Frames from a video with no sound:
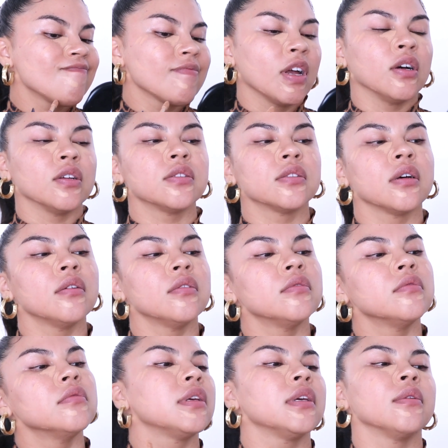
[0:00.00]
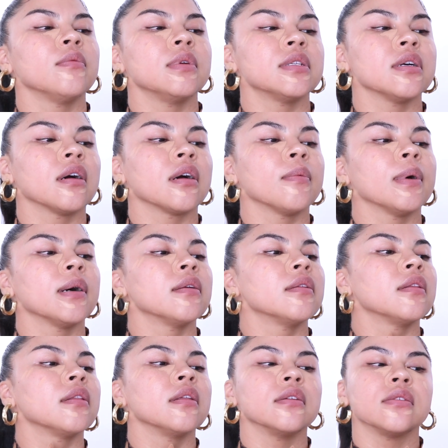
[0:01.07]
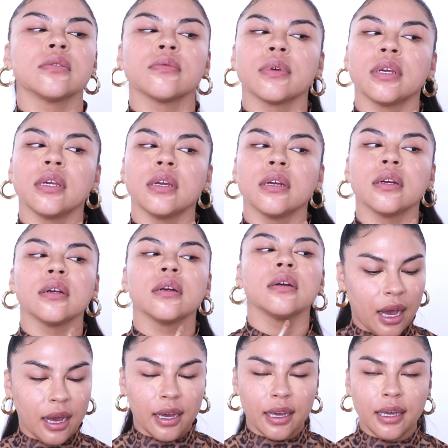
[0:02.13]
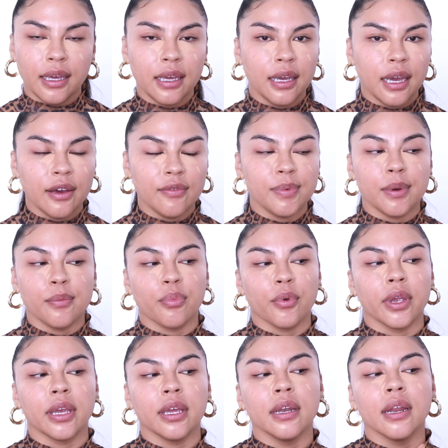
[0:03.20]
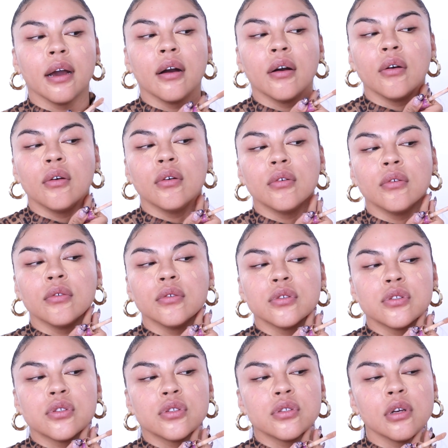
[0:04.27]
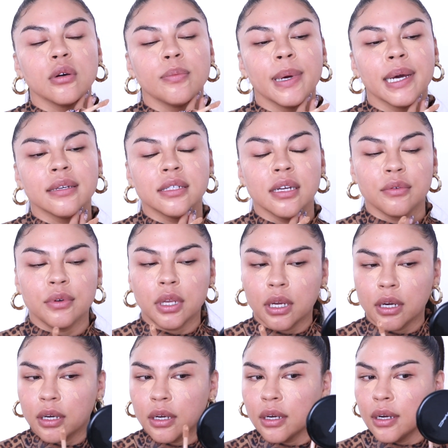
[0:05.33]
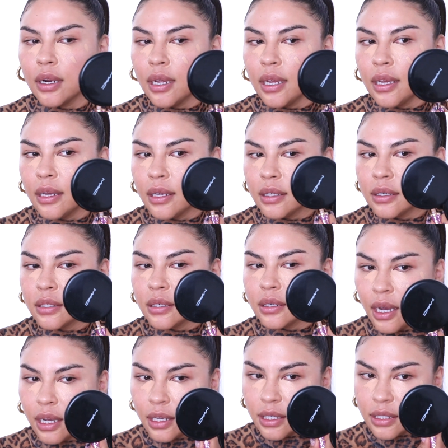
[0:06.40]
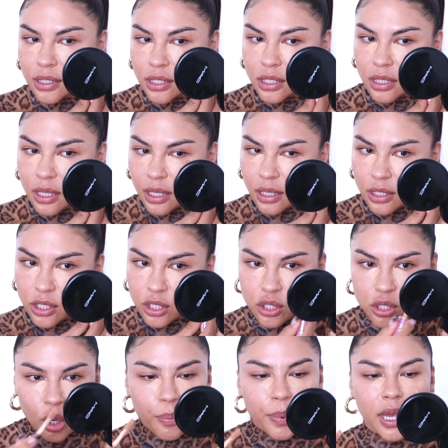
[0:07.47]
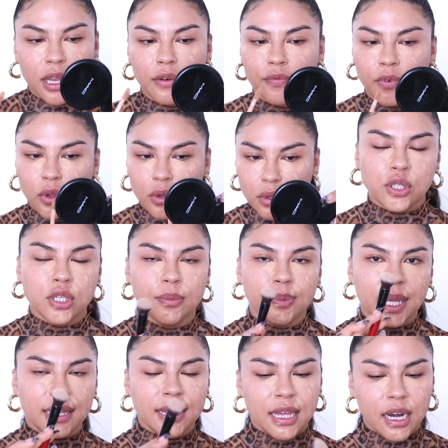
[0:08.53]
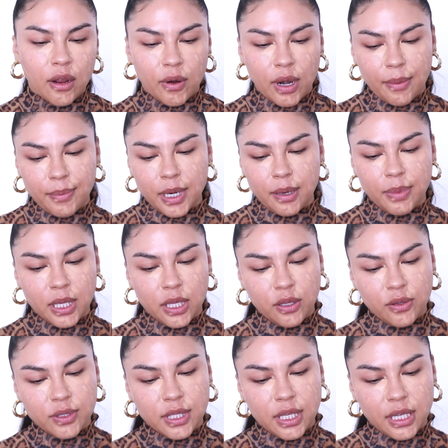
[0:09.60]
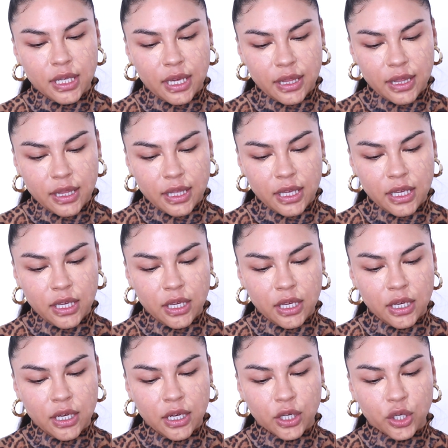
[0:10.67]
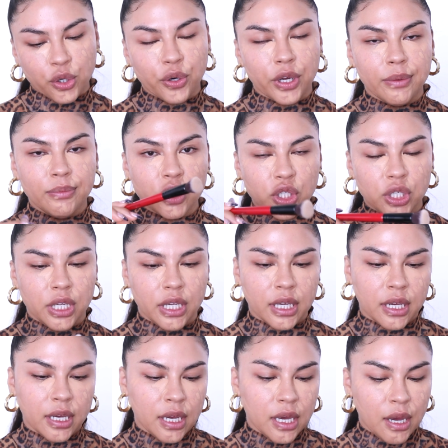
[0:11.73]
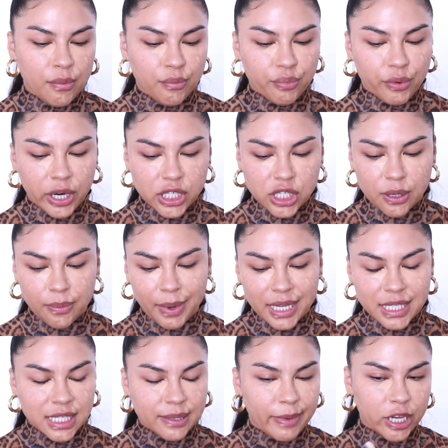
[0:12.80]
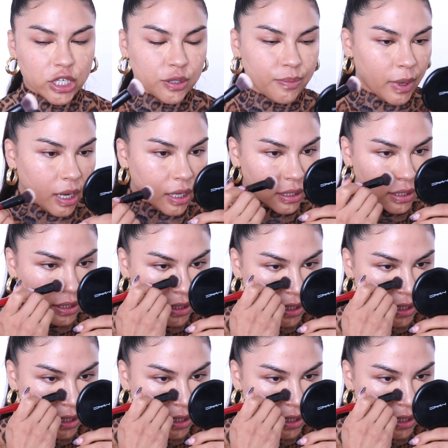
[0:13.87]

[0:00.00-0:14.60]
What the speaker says: Also, can we talk about this right here? I have been breaking out so bad down here, and it's so painful. To blend that out, I'm going to be using the Cream Cheek brush by Smashbox.